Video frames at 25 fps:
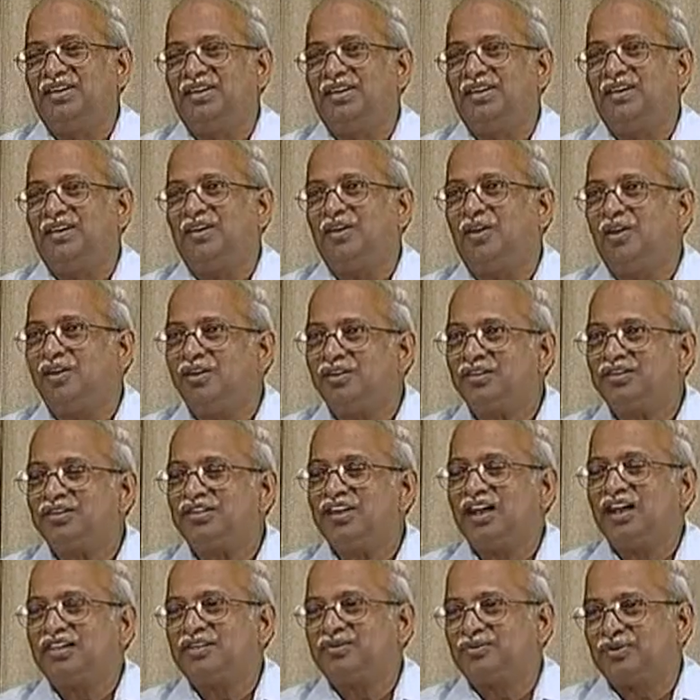all
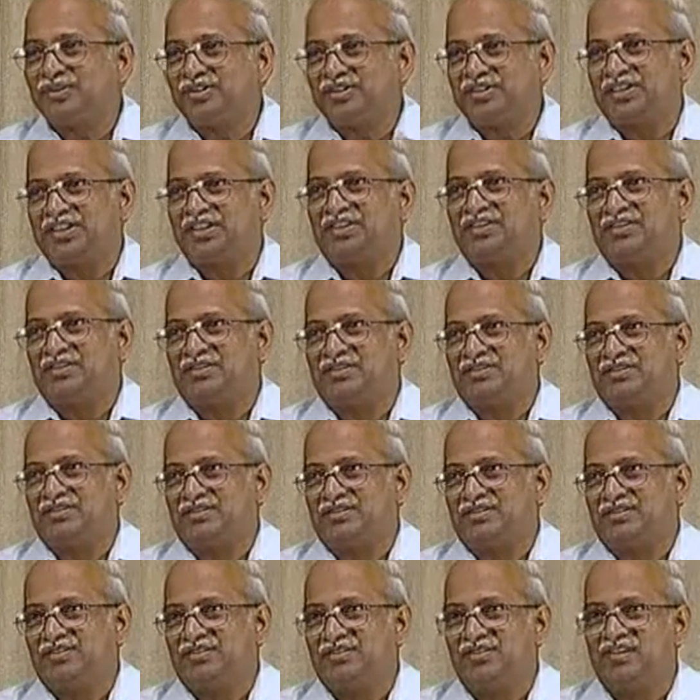transverse sections
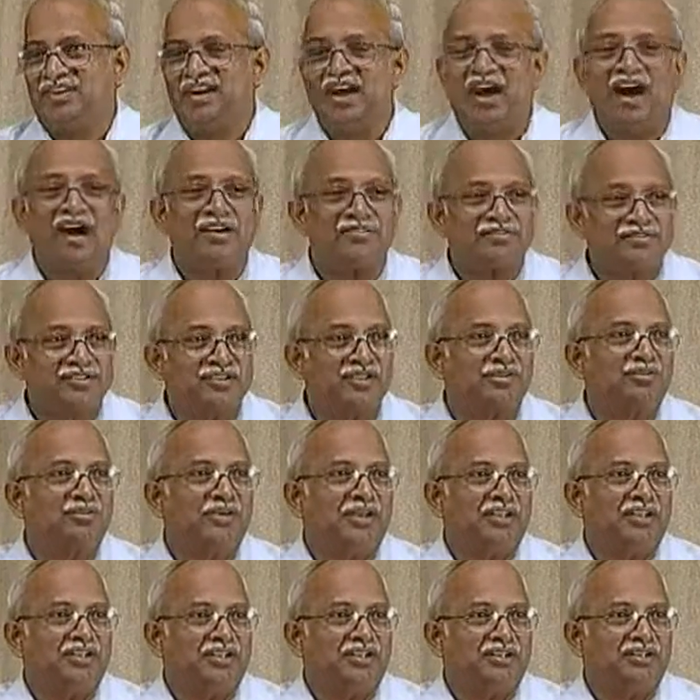after
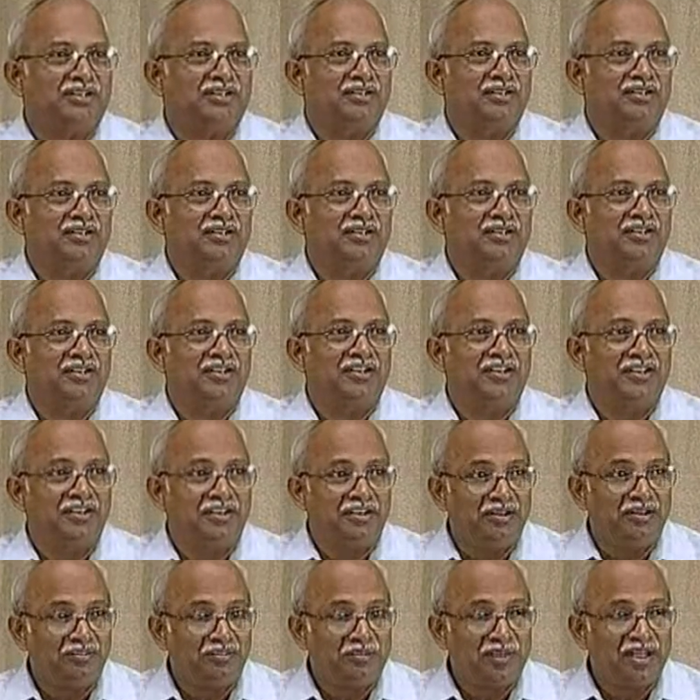bending
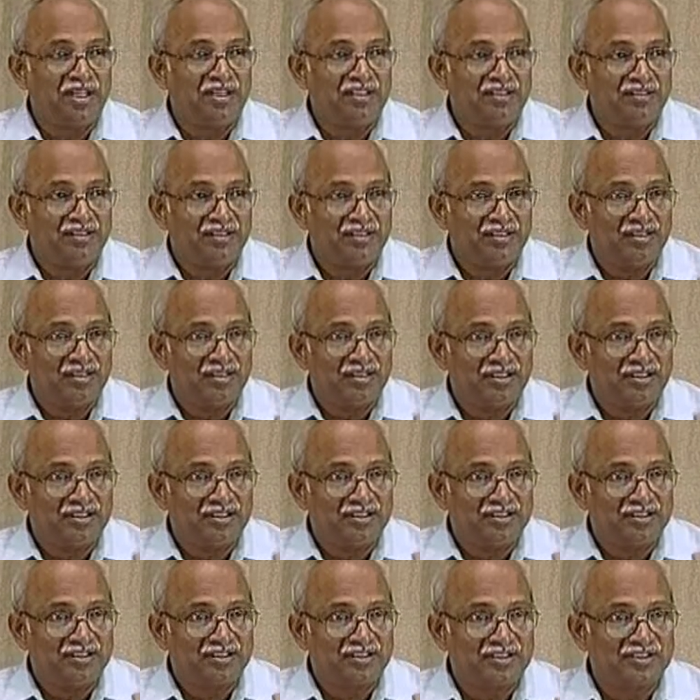remain
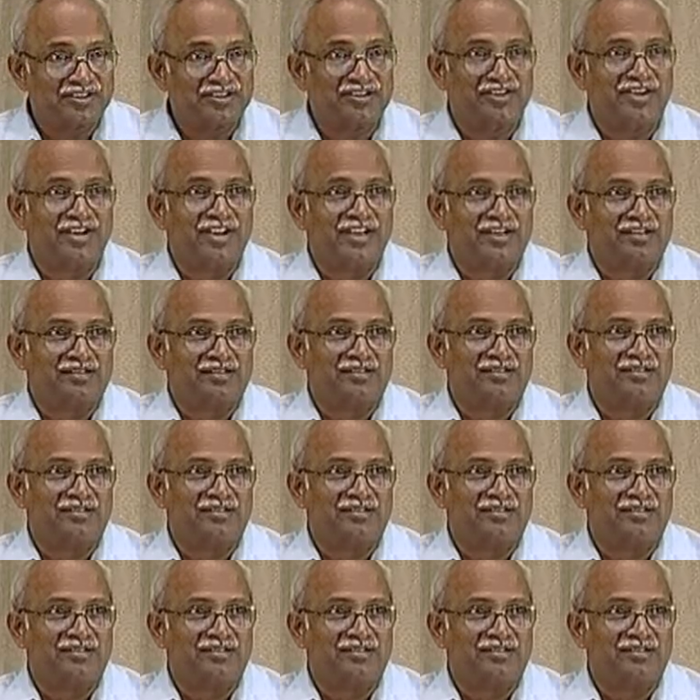straight.